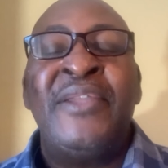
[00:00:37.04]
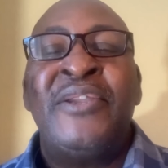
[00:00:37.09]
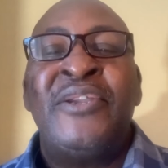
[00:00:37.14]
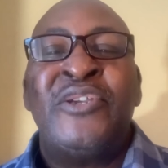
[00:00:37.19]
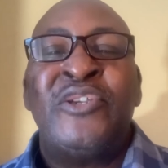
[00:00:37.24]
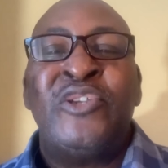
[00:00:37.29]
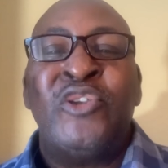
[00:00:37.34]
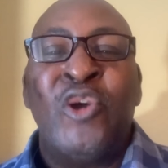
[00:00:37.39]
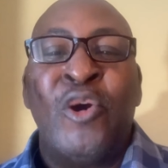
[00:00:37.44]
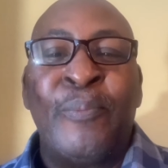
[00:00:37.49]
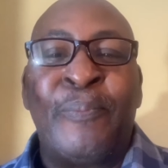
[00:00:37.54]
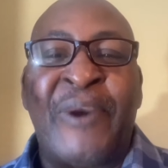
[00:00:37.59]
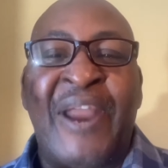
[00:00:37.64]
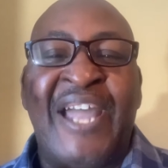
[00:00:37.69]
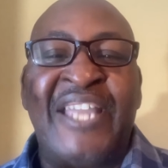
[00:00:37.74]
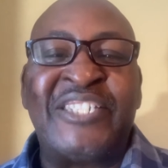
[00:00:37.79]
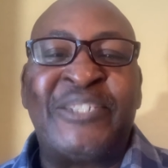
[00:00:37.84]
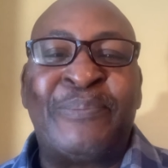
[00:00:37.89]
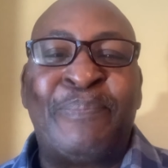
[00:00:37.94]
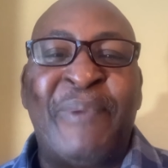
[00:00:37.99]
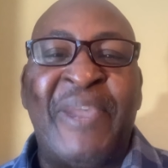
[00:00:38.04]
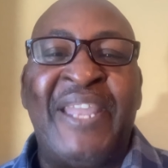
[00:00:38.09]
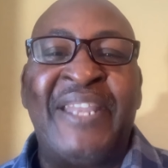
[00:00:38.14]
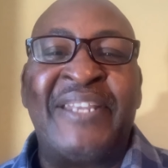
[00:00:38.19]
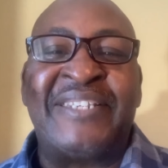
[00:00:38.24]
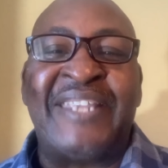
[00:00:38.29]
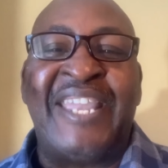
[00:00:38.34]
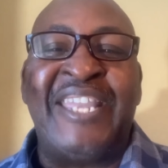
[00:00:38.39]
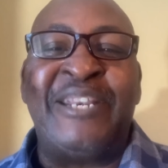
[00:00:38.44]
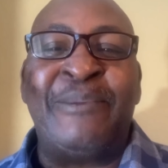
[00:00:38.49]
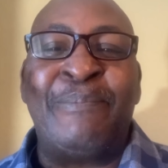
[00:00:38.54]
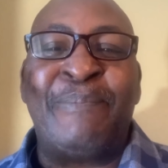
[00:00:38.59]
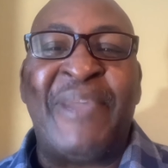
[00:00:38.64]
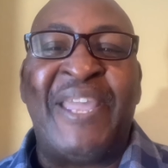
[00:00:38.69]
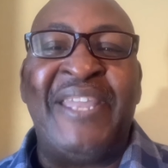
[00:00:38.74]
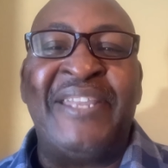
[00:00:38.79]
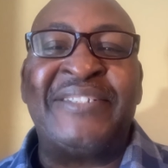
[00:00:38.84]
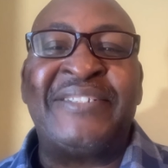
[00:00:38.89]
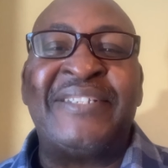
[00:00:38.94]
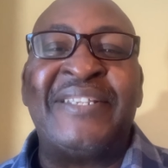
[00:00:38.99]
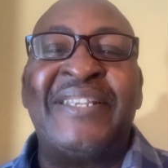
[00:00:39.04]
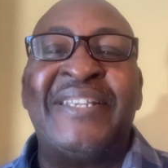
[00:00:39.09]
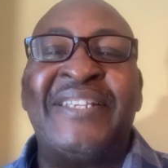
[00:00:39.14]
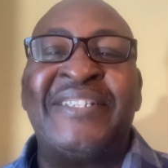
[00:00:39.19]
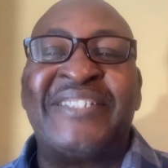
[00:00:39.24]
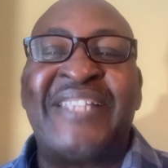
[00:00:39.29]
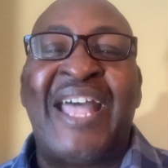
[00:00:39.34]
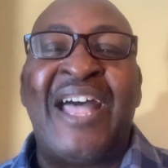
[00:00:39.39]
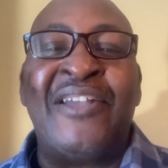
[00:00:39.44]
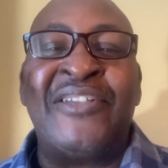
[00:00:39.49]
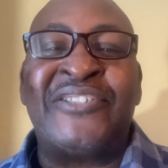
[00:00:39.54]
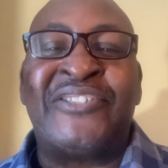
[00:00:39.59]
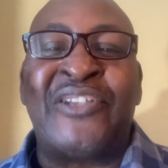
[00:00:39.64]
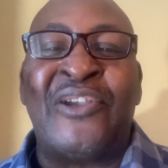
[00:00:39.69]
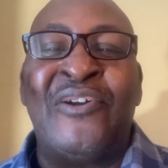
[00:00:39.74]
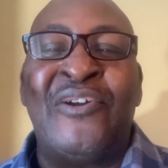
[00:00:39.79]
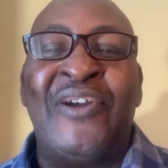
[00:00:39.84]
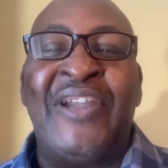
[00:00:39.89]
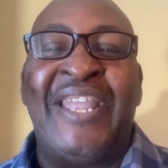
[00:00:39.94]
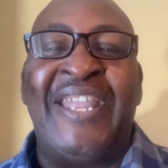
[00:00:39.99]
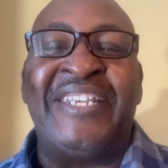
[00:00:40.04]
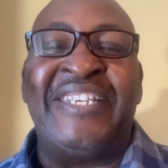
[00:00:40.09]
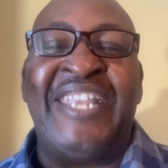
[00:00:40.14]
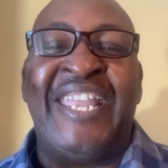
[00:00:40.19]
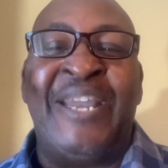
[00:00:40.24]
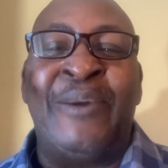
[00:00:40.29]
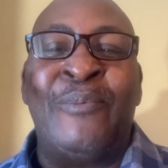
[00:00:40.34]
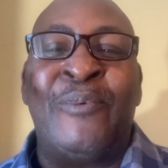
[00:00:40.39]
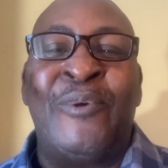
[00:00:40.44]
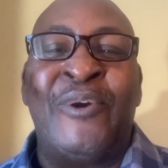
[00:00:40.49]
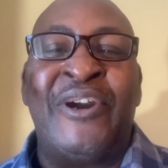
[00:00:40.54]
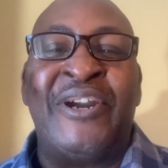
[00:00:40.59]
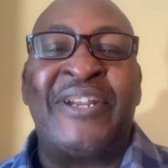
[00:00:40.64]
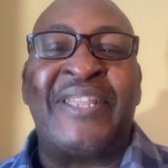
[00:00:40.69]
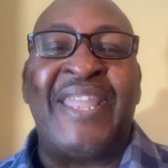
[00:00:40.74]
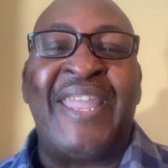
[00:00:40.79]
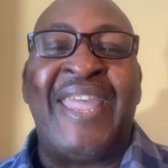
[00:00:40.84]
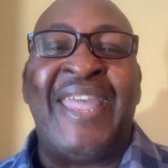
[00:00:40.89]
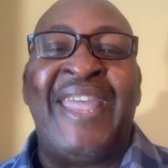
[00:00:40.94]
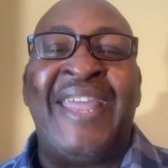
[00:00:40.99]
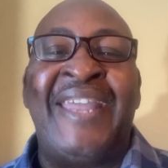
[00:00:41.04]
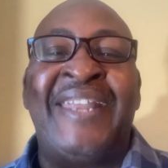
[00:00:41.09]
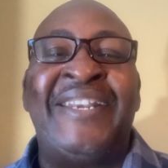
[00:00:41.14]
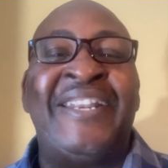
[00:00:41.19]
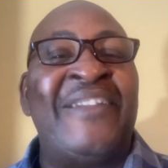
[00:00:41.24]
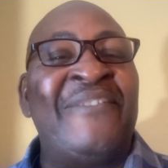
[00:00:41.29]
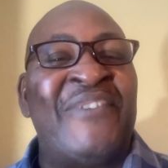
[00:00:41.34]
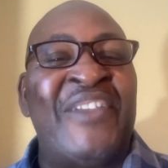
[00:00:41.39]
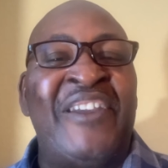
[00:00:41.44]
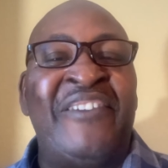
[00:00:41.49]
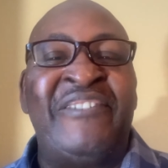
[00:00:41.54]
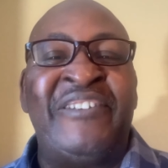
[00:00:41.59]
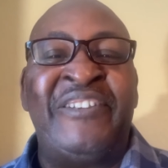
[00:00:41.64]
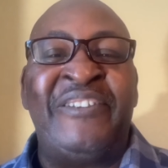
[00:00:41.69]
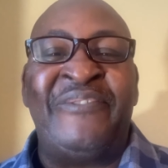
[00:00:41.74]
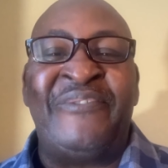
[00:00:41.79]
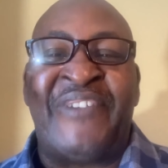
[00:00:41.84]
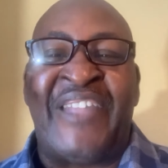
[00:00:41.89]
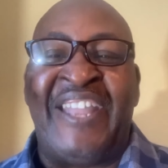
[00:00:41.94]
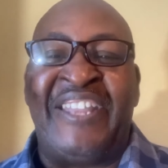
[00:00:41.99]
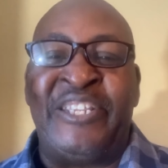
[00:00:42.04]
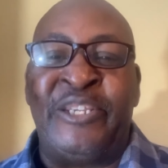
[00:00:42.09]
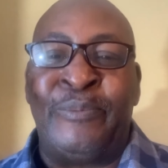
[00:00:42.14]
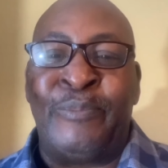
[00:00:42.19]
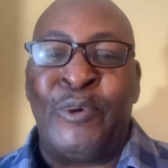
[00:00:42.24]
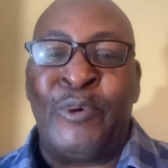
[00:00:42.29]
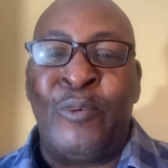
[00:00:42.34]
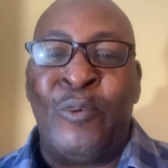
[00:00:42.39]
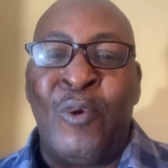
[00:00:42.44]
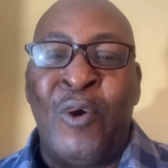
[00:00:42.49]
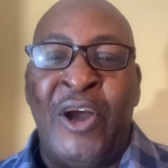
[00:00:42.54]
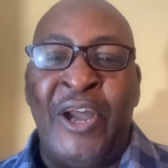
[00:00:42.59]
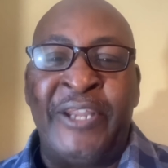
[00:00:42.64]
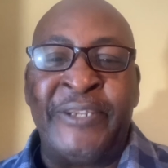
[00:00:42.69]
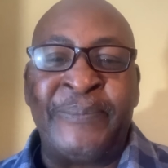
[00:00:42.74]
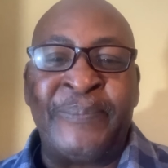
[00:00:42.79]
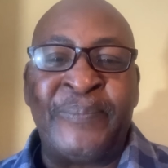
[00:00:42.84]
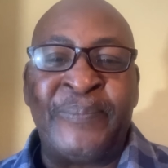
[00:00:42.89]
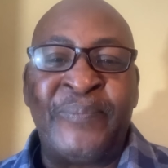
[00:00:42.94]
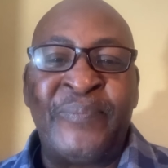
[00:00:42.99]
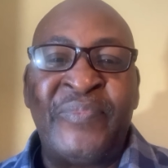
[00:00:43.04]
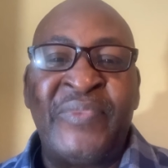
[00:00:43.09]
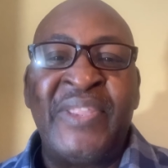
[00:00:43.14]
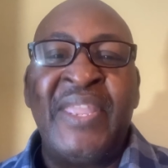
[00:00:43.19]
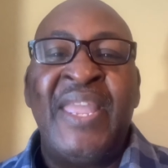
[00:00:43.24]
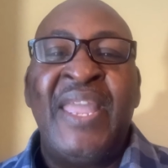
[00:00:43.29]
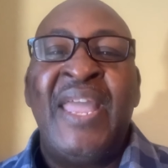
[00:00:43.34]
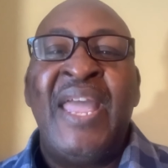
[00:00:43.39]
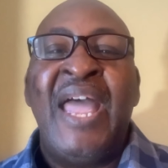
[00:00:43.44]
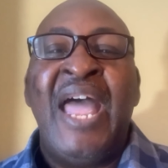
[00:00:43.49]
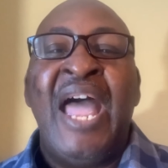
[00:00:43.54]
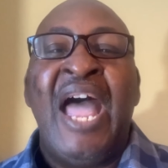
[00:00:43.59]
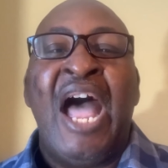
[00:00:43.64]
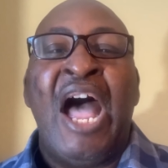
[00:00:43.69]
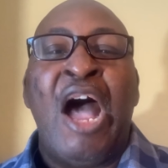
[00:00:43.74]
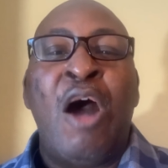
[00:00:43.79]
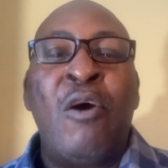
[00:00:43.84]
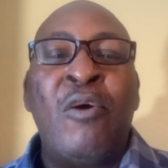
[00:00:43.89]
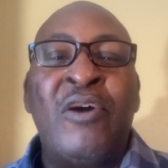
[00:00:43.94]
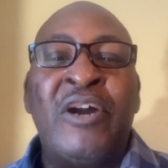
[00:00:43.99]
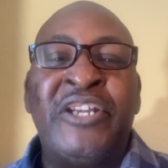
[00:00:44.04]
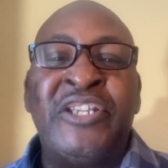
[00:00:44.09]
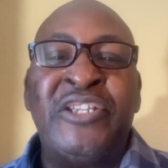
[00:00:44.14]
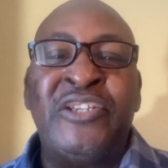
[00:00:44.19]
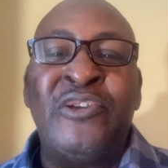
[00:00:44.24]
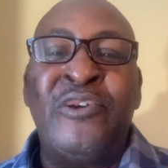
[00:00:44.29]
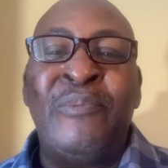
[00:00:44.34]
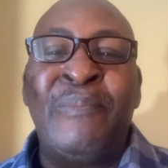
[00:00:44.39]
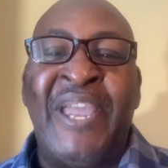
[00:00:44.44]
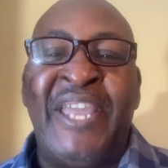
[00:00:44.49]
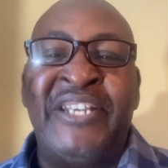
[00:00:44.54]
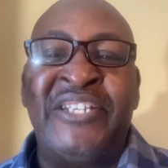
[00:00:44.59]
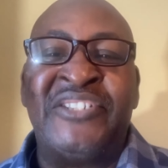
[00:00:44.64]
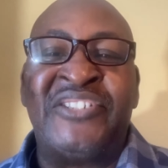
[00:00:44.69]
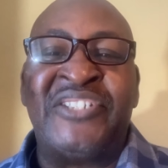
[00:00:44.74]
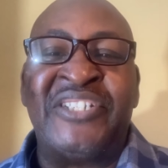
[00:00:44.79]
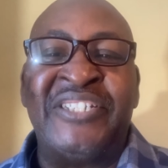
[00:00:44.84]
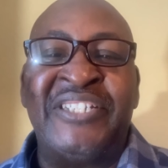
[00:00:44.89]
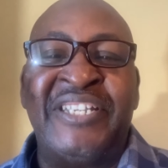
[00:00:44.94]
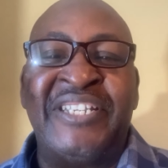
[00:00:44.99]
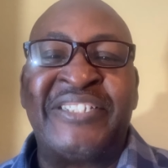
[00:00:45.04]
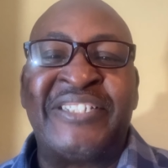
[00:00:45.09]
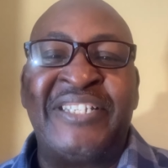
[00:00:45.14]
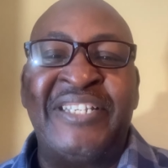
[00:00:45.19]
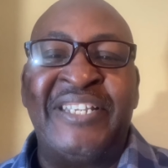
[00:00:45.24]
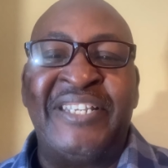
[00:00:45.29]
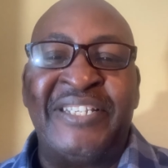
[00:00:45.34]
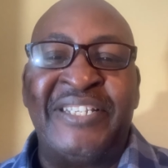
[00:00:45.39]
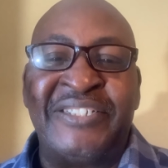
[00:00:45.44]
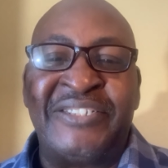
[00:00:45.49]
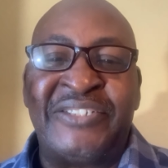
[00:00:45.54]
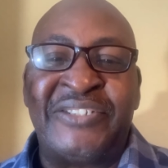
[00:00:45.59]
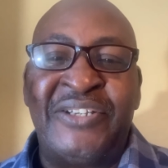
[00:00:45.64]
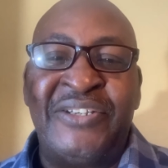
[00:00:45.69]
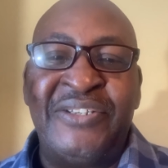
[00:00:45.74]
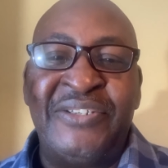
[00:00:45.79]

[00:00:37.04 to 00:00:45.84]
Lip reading: Your prospect database is also a network and a very valuable one. How are you managing this list?